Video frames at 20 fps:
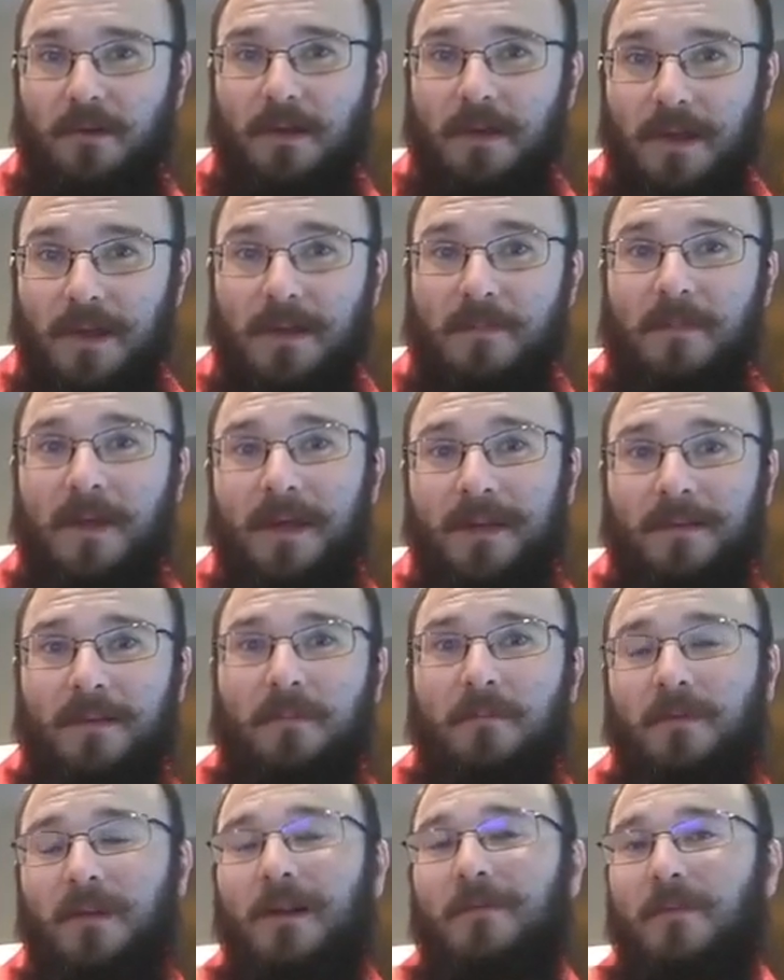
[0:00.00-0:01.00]
He makes
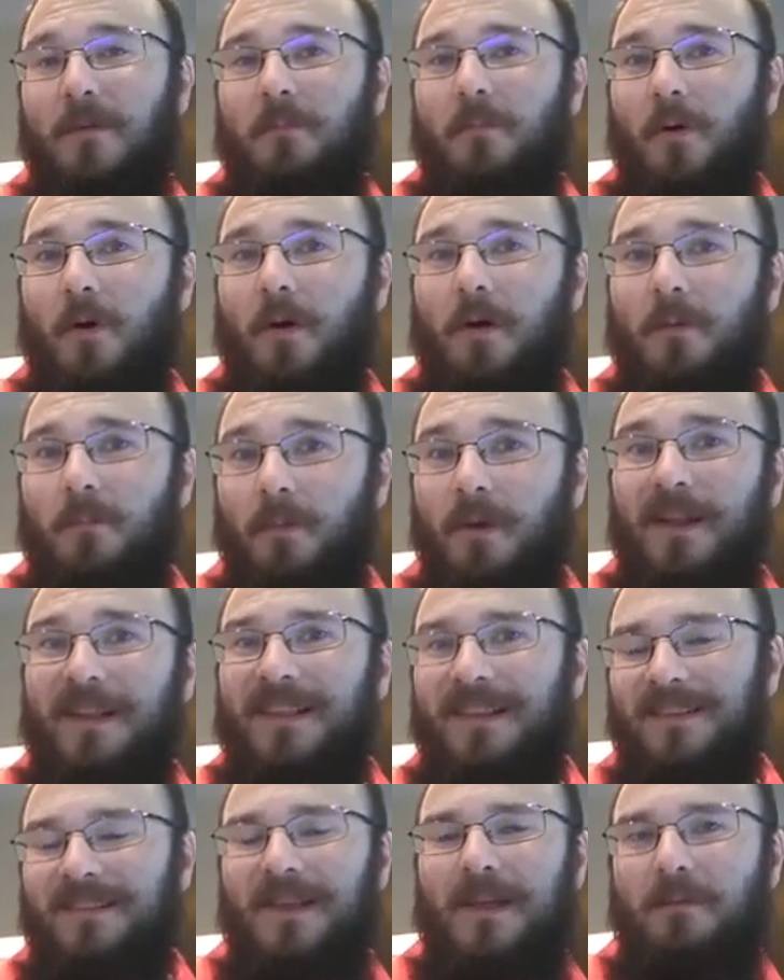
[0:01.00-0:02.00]
himself important, but at
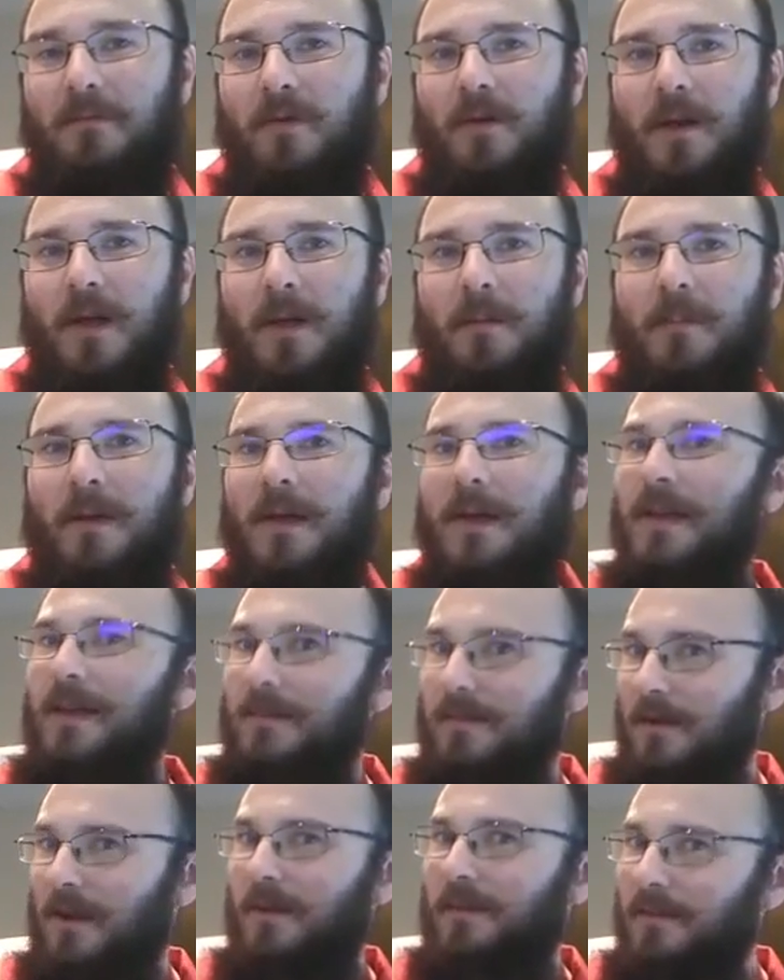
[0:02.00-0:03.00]
the same time, he's not